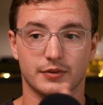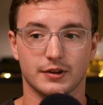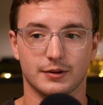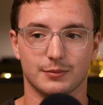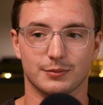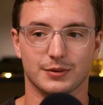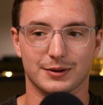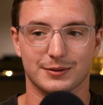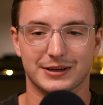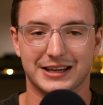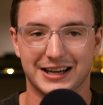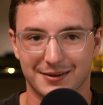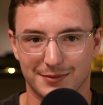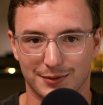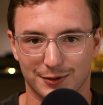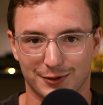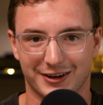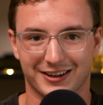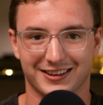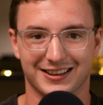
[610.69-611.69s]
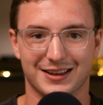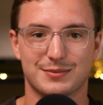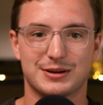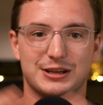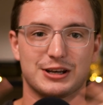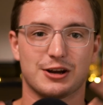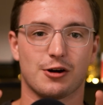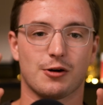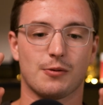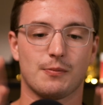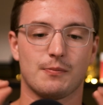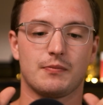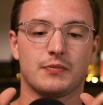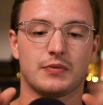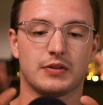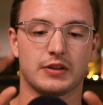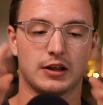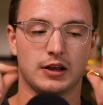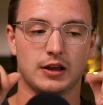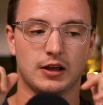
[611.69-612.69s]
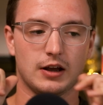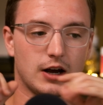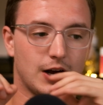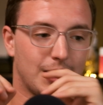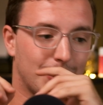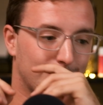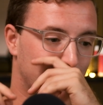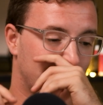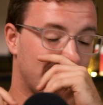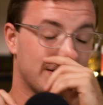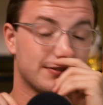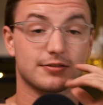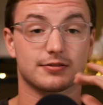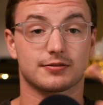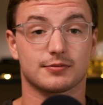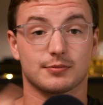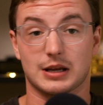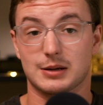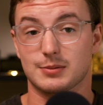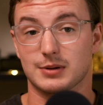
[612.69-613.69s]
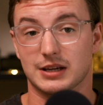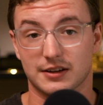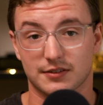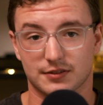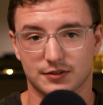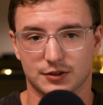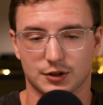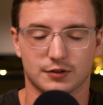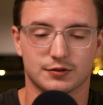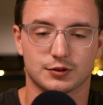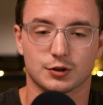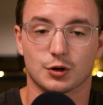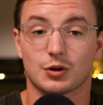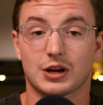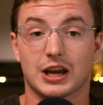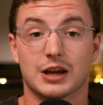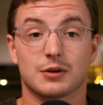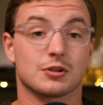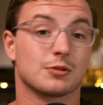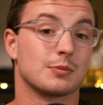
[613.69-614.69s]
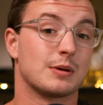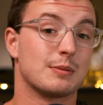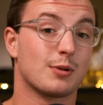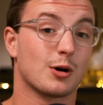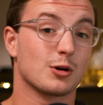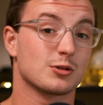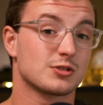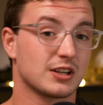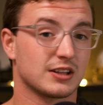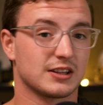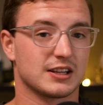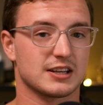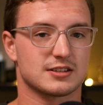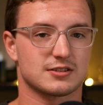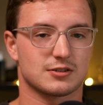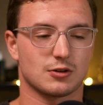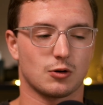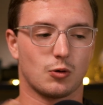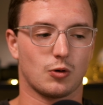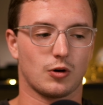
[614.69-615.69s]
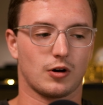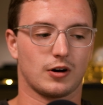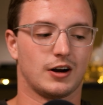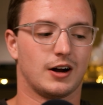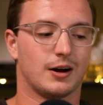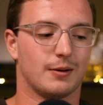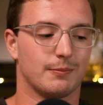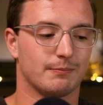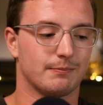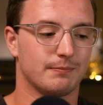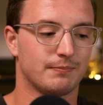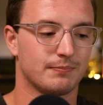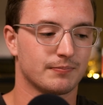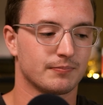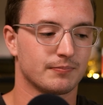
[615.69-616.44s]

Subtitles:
But yeah, Maria, let me know if you're okay with me posting this, or I'm